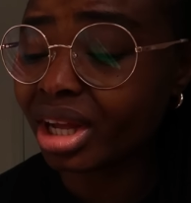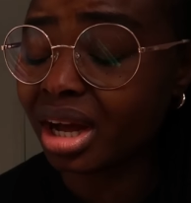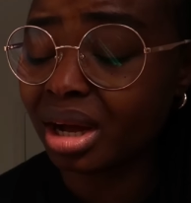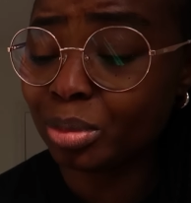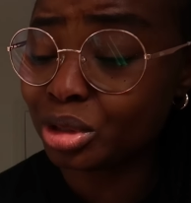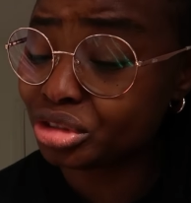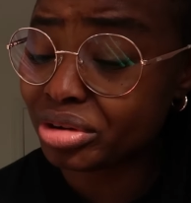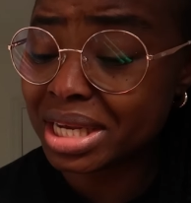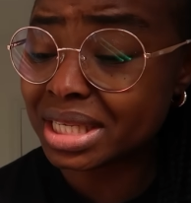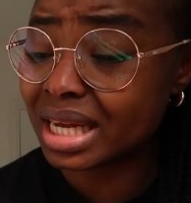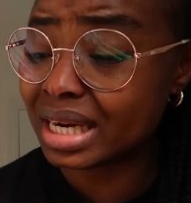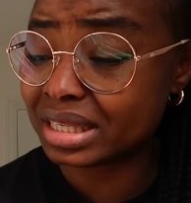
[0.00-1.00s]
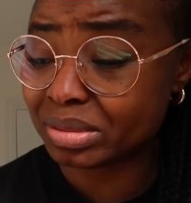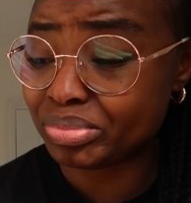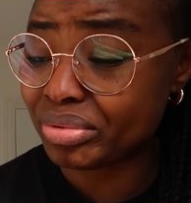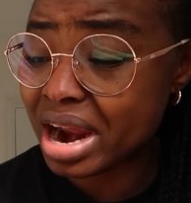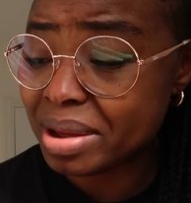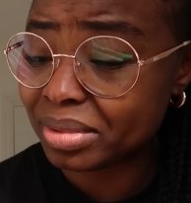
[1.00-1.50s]
moisturizer and as a
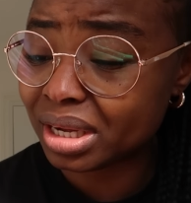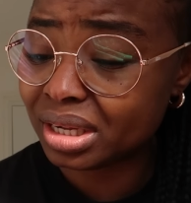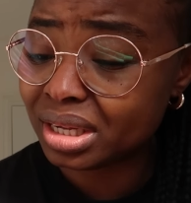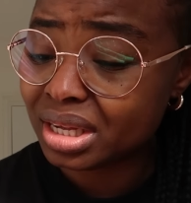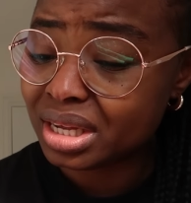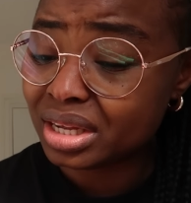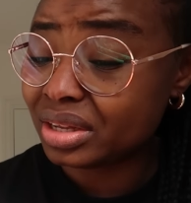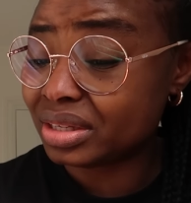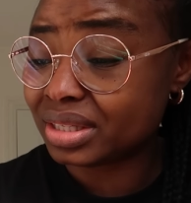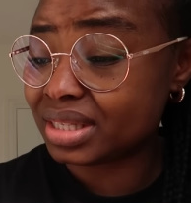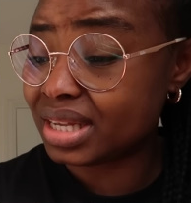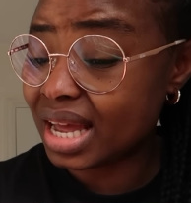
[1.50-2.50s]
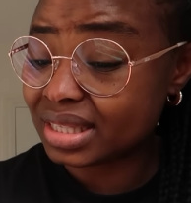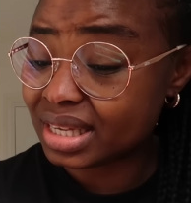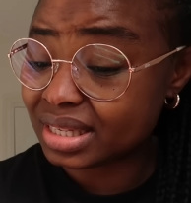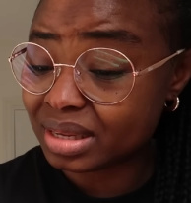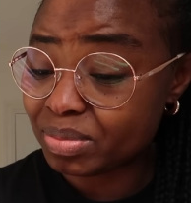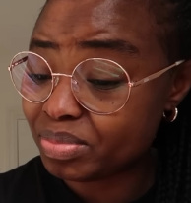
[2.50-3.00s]
primer because it acts
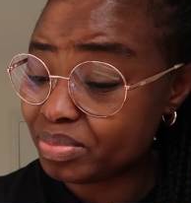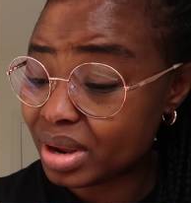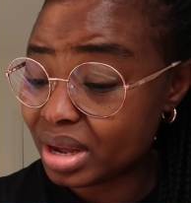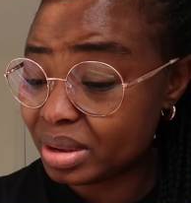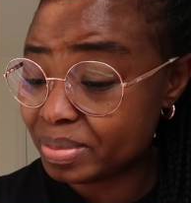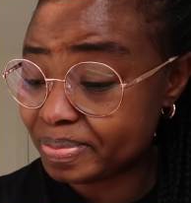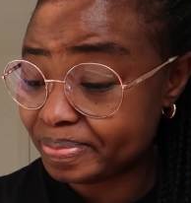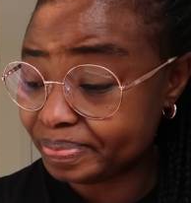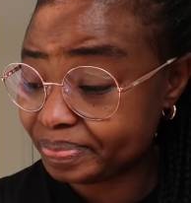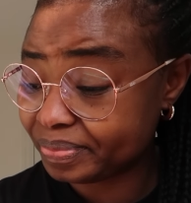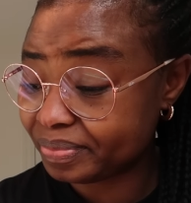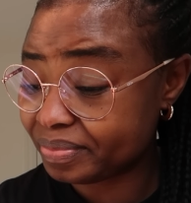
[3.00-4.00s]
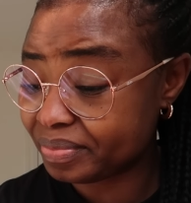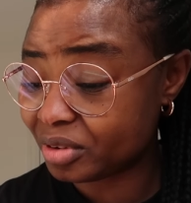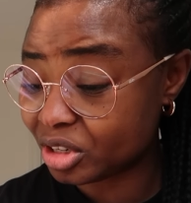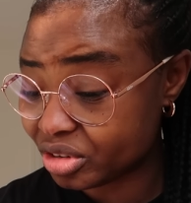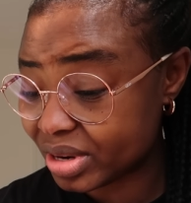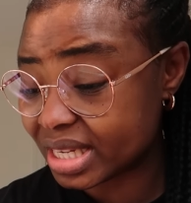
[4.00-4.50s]
as a
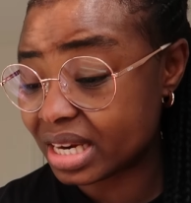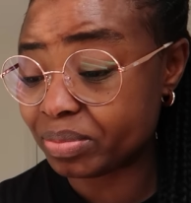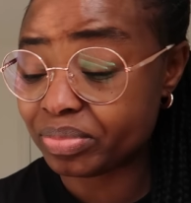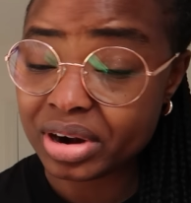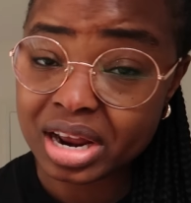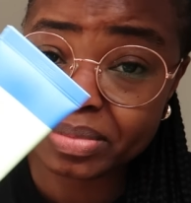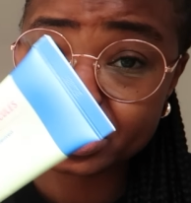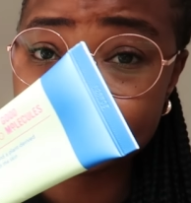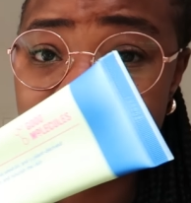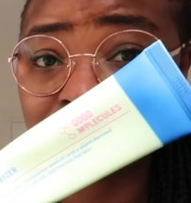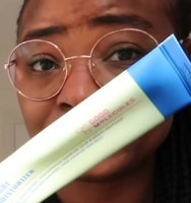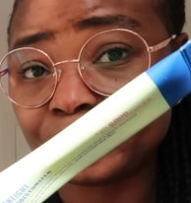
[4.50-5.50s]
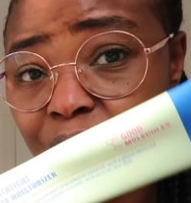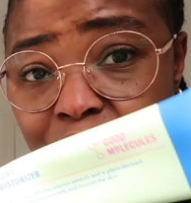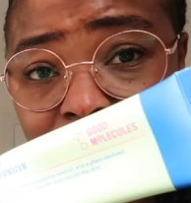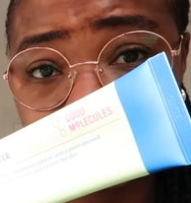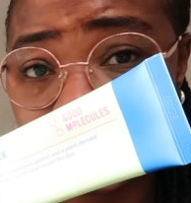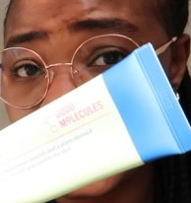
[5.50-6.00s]
moisturizer and a primer. So
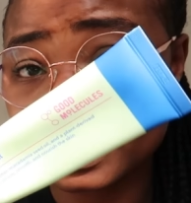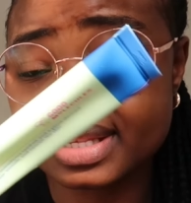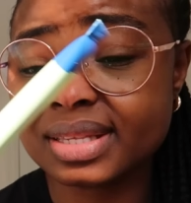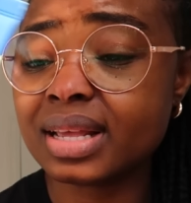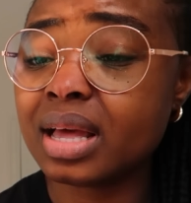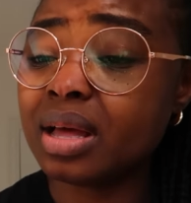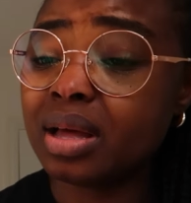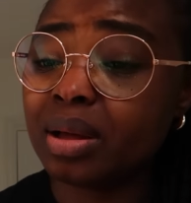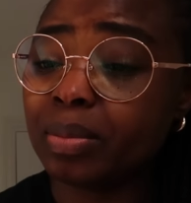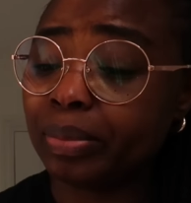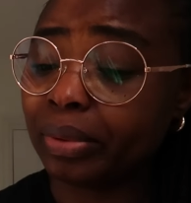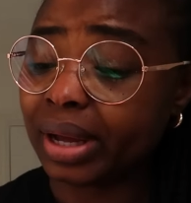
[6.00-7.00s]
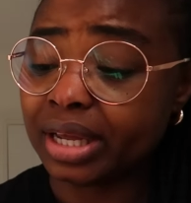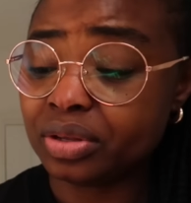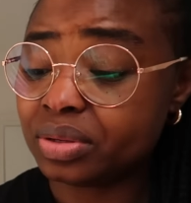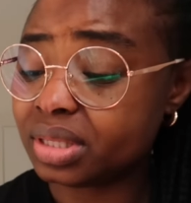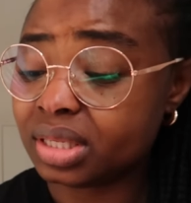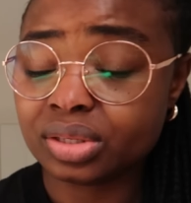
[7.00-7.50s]
all depends. But I
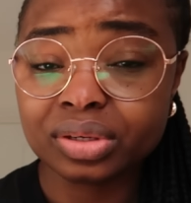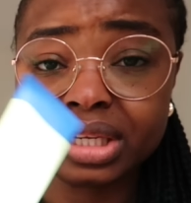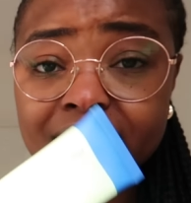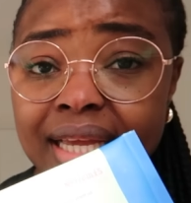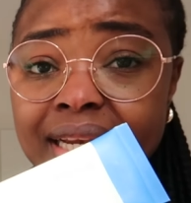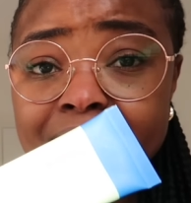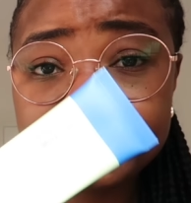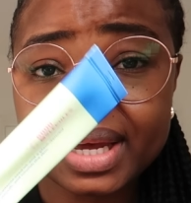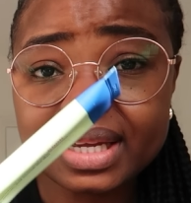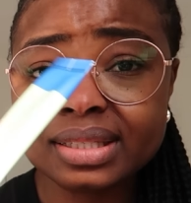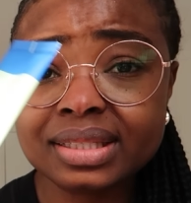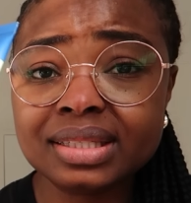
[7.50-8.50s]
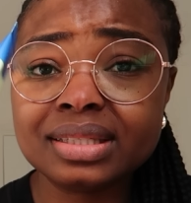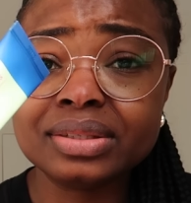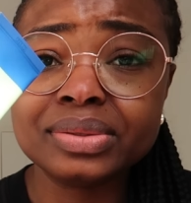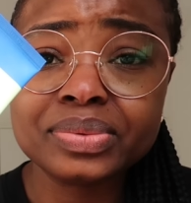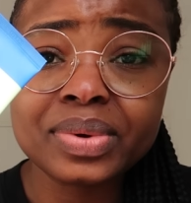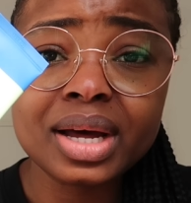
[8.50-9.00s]
use this on a daily basis
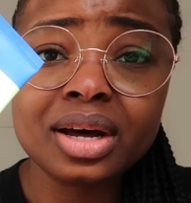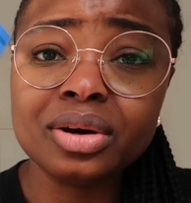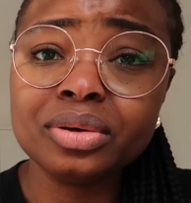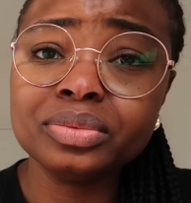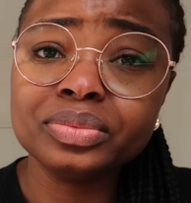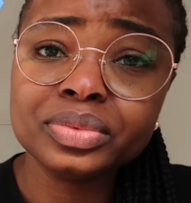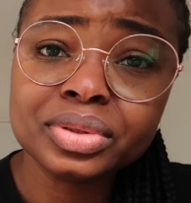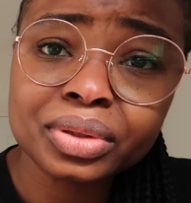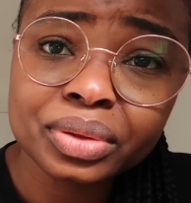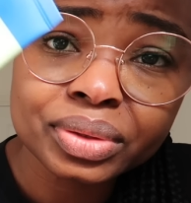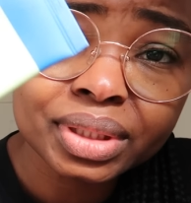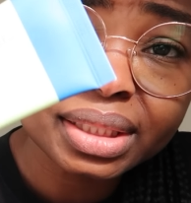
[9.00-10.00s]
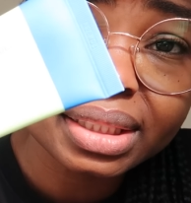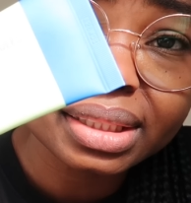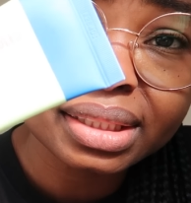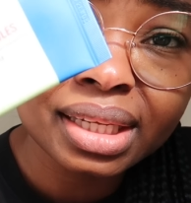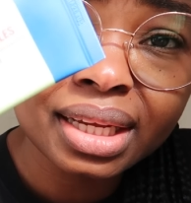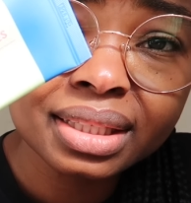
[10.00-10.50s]
as well. So this
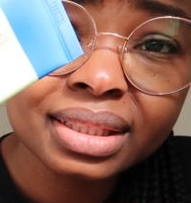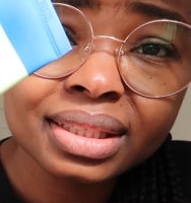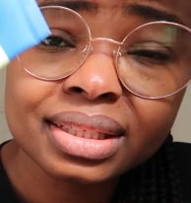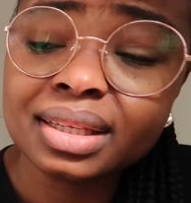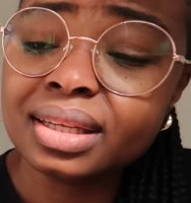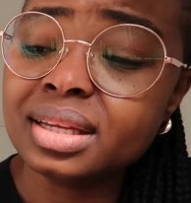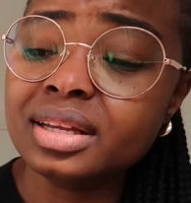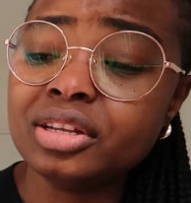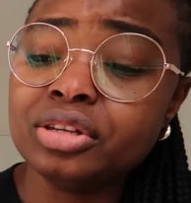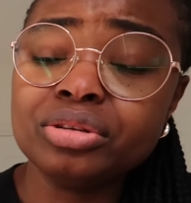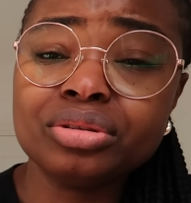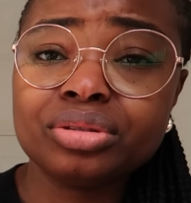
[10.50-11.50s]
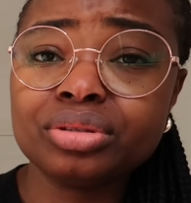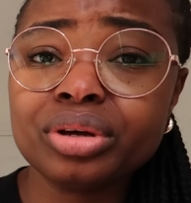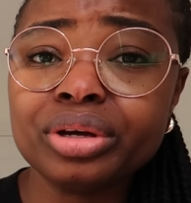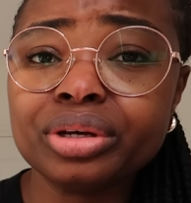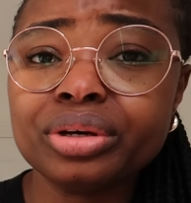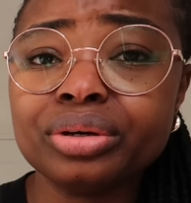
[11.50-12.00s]
is it.
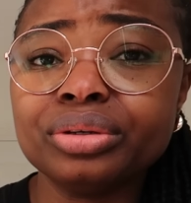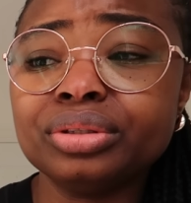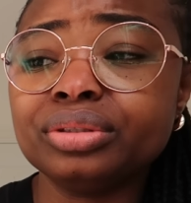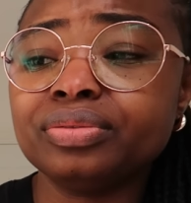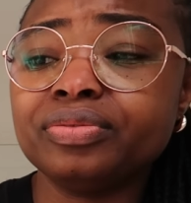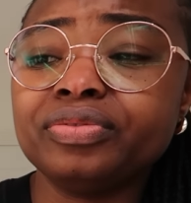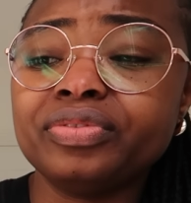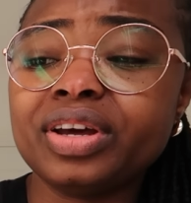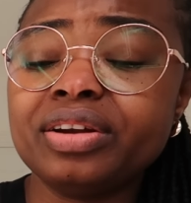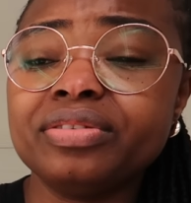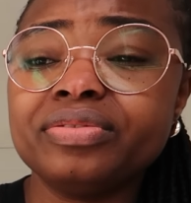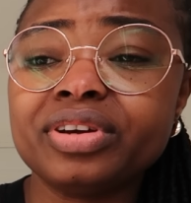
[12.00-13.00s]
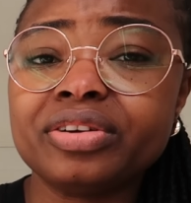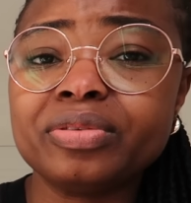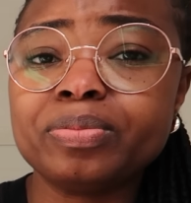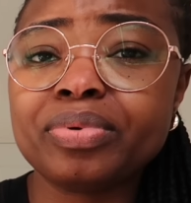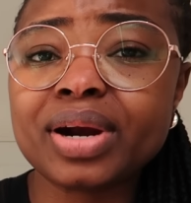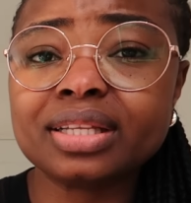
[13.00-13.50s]
So good. Very,
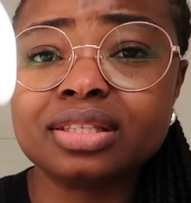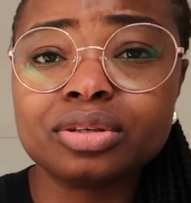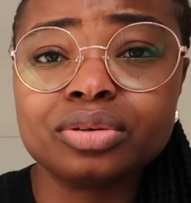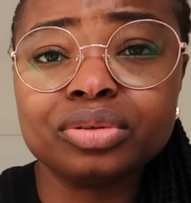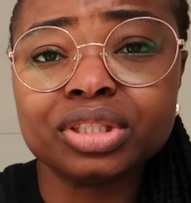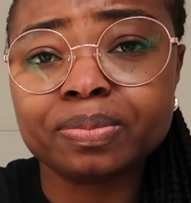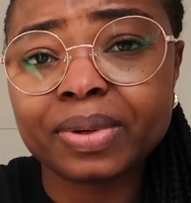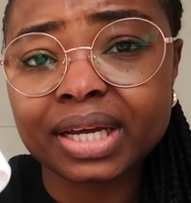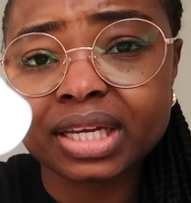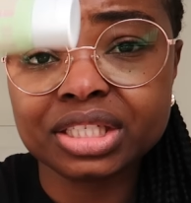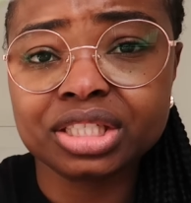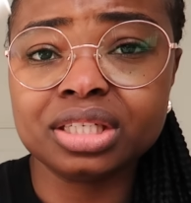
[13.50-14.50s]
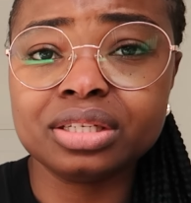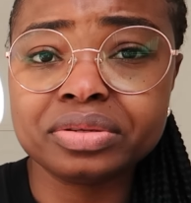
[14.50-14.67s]
very practical. The packaging